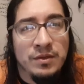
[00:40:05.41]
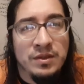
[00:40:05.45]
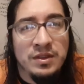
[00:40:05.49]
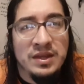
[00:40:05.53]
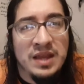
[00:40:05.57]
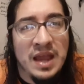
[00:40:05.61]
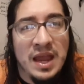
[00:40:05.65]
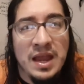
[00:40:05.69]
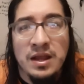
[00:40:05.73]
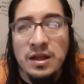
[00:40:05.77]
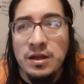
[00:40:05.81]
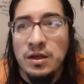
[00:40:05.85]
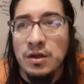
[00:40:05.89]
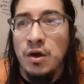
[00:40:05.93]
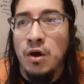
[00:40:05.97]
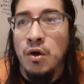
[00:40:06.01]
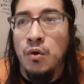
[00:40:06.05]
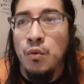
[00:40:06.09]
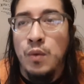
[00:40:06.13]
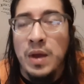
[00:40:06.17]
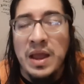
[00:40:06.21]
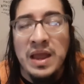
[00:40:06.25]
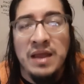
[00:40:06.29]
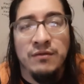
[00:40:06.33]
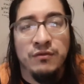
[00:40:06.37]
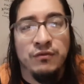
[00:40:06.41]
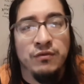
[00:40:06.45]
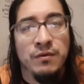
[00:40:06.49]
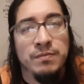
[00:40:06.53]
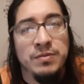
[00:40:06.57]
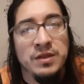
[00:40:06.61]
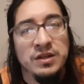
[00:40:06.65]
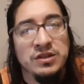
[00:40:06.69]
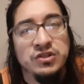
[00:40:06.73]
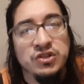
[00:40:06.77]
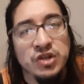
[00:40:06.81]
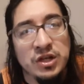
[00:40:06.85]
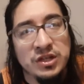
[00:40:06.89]
take away from
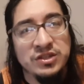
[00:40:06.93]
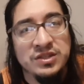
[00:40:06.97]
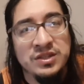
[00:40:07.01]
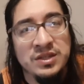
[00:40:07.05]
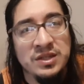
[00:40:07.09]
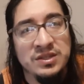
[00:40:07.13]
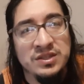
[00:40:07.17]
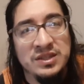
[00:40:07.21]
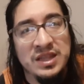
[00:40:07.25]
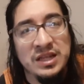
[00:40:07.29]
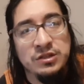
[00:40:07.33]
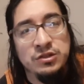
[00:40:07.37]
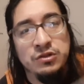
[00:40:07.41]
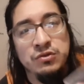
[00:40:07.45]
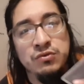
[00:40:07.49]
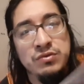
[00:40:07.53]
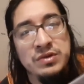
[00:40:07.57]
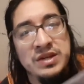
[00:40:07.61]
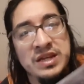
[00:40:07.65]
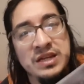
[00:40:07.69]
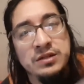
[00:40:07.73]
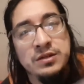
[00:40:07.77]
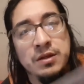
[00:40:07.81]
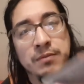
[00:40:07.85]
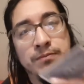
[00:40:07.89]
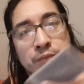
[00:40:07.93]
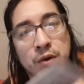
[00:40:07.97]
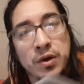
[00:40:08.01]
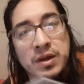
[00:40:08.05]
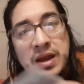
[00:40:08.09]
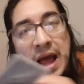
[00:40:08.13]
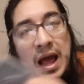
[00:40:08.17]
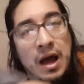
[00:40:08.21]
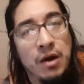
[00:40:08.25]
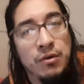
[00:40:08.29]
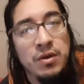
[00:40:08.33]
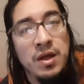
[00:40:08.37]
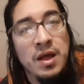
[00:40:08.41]
the justice that you need to put
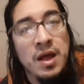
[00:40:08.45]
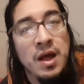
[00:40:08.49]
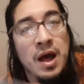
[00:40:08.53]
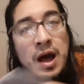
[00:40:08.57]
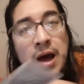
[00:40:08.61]
out